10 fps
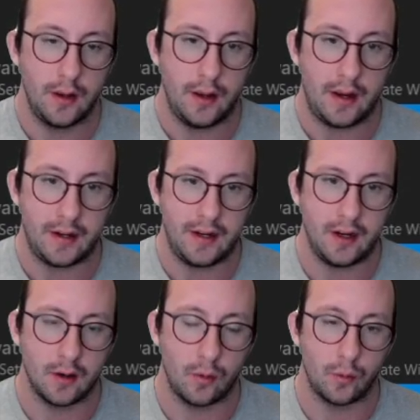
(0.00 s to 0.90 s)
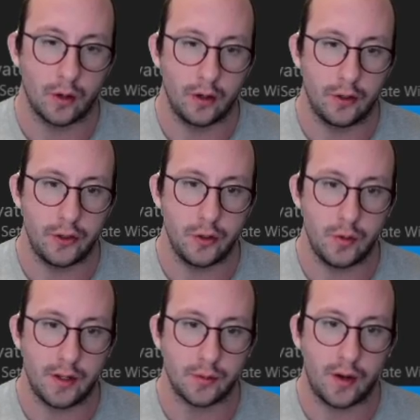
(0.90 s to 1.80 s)
And here what we're going to do
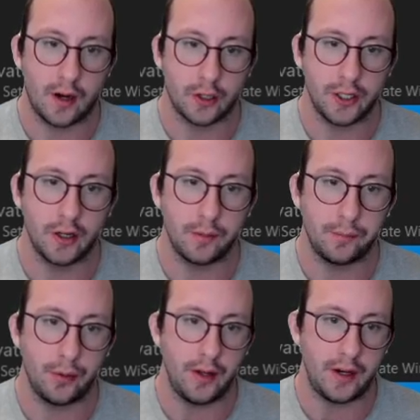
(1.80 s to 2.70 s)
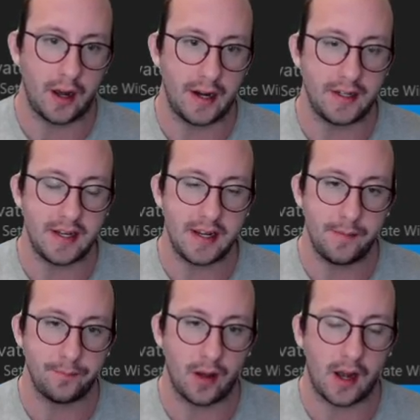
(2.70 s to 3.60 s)
is we're actually going to put an ID.
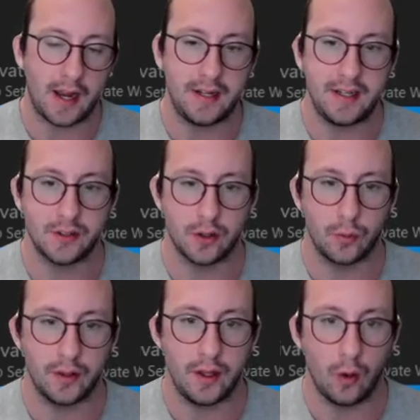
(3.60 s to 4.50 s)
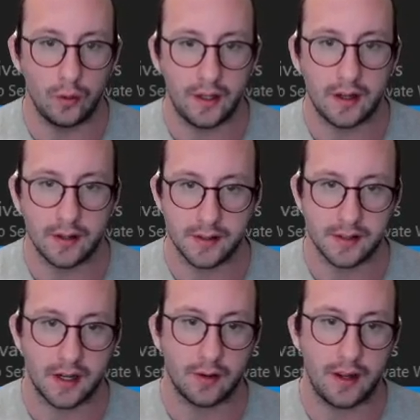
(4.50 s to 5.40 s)
IDs are really only
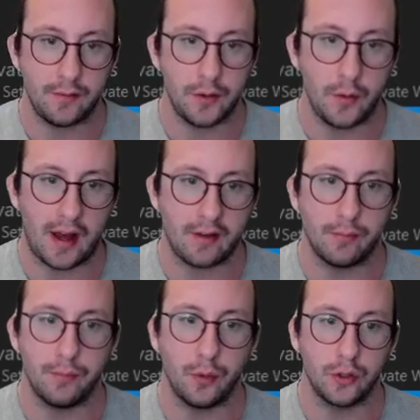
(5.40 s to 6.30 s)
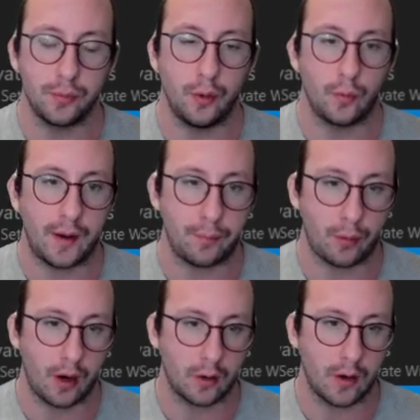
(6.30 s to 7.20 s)
necessary if you have multiple write
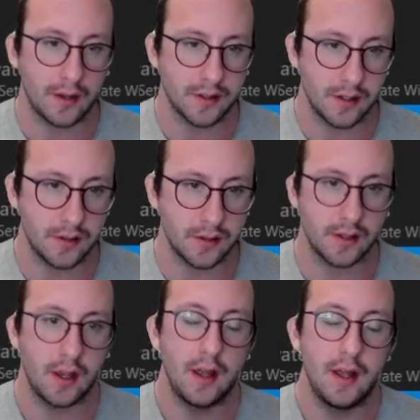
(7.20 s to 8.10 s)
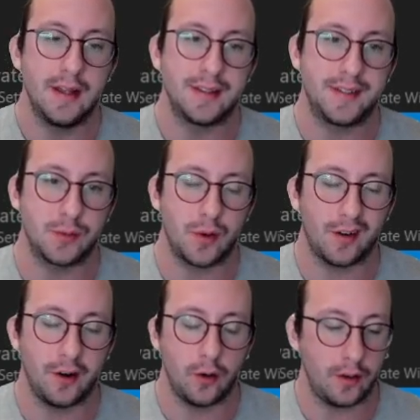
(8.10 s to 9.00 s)
progresses since we
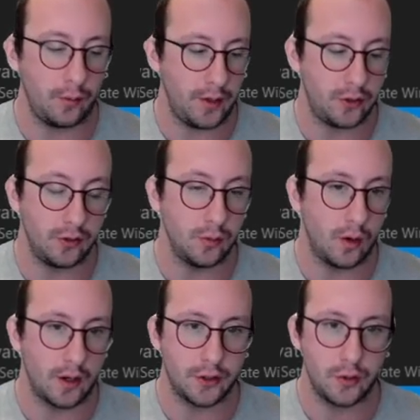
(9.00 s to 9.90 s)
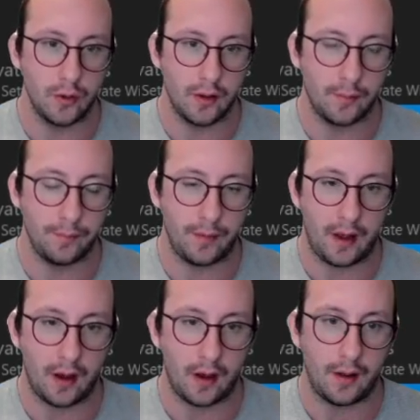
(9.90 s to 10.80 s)
already know that we do want two of them,
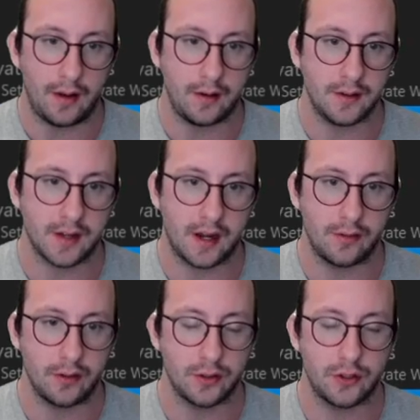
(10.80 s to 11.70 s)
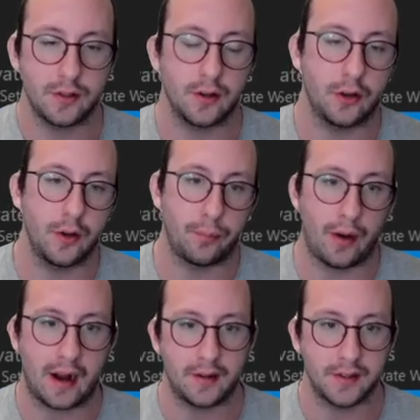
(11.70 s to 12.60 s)
uh, and it is kind of a, just a good
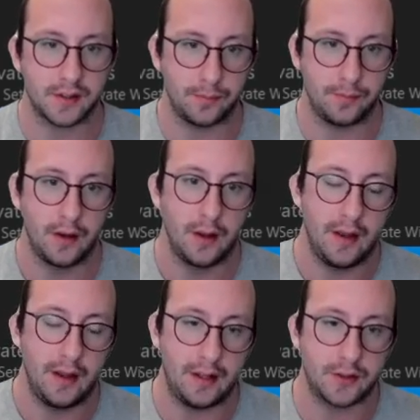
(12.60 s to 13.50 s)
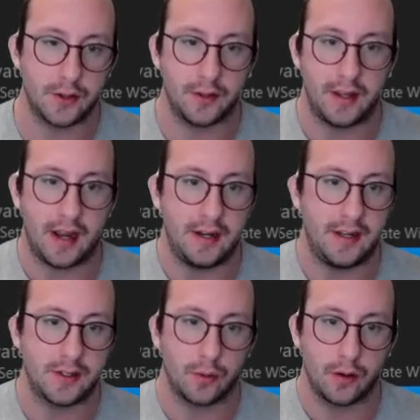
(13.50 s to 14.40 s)
practice to insert the
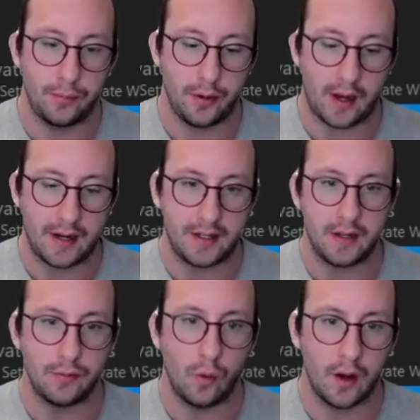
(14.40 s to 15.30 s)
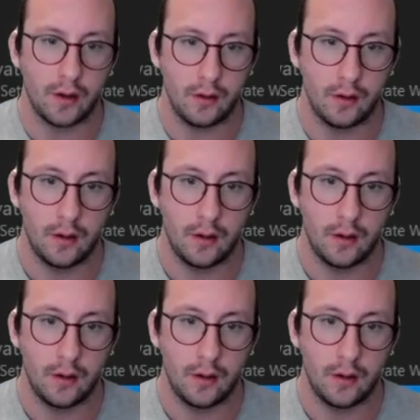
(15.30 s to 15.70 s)
ID. So we're going to put ID of one.